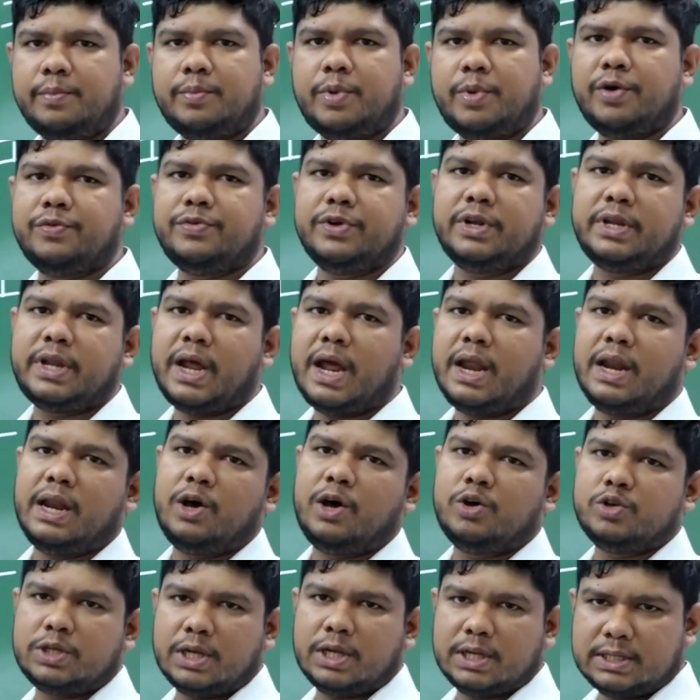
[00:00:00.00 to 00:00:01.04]
profit and
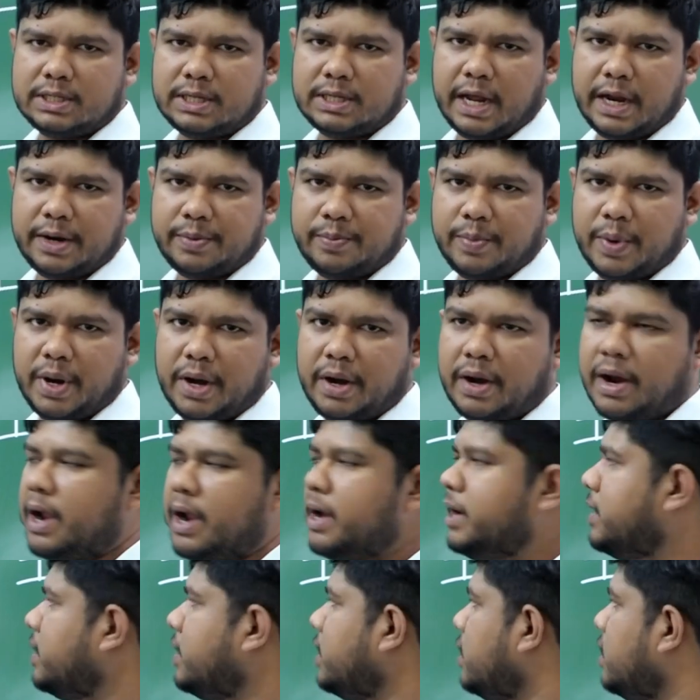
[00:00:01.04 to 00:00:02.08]
losses statement,
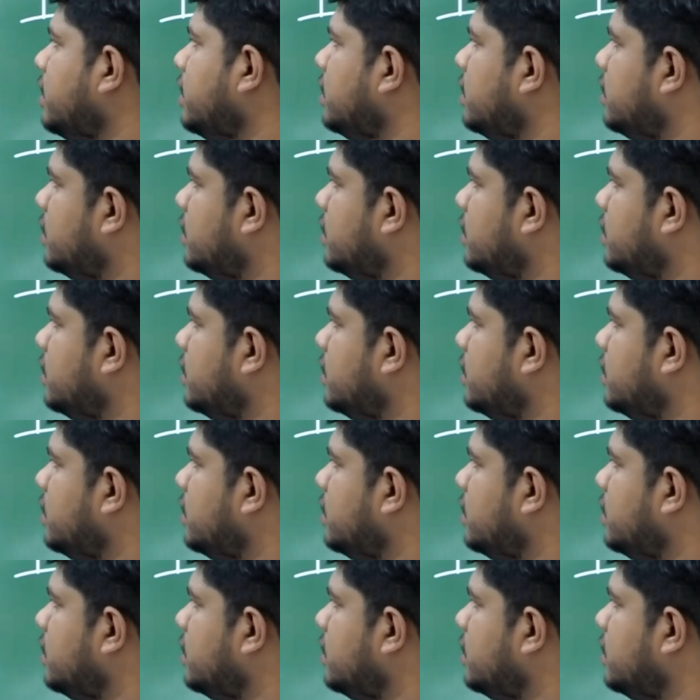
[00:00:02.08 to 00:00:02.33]
right?